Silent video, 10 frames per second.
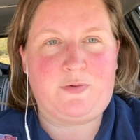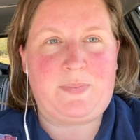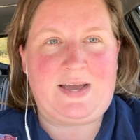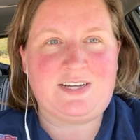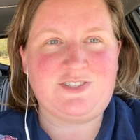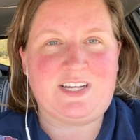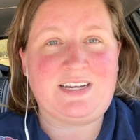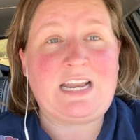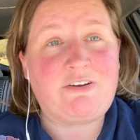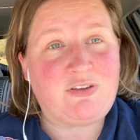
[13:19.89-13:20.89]
badge,
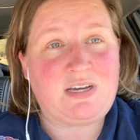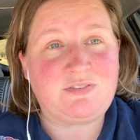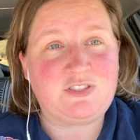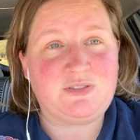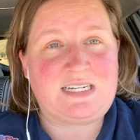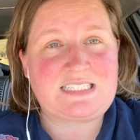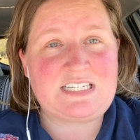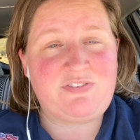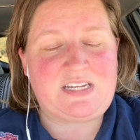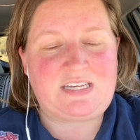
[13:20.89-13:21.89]
and now you have to do an
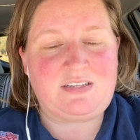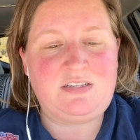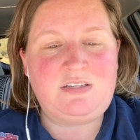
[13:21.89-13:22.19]
activity.